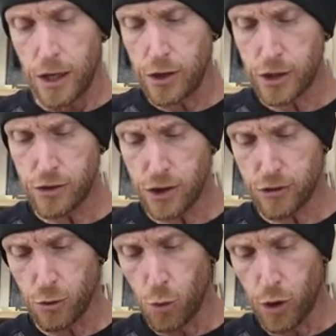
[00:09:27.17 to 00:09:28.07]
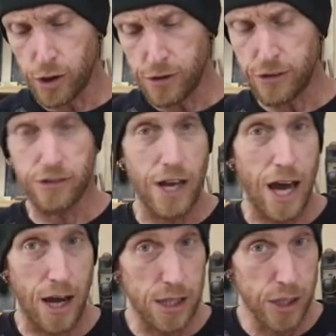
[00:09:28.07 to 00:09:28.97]
you can just work this
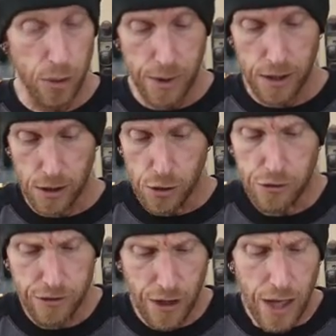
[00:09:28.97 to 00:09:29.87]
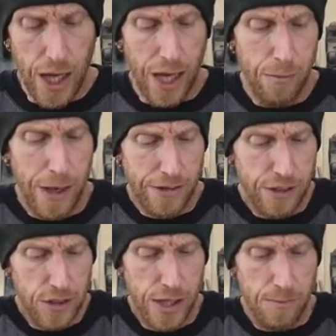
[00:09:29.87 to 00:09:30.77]
knot a little bit loose and
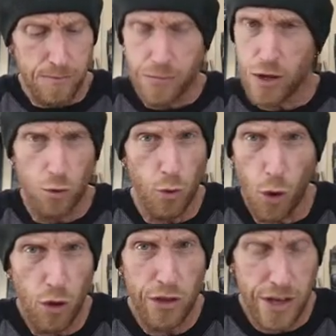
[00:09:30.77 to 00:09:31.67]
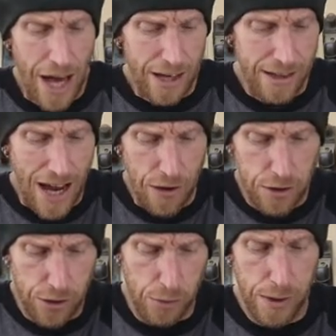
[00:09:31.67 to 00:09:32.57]
basically roll the knot down
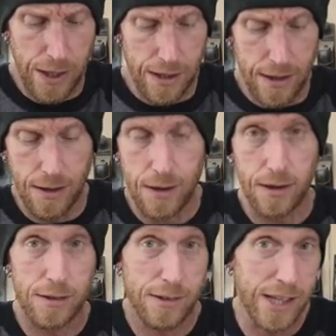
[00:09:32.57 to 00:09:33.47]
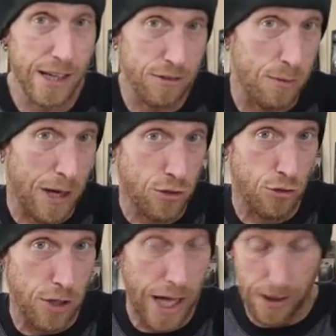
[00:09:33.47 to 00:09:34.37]
a little bit to get some
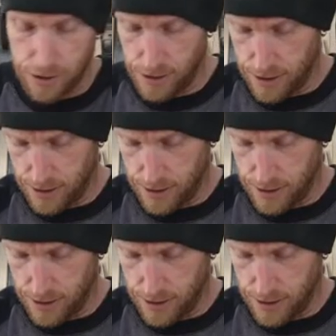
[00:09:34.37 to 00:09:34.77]
extra length.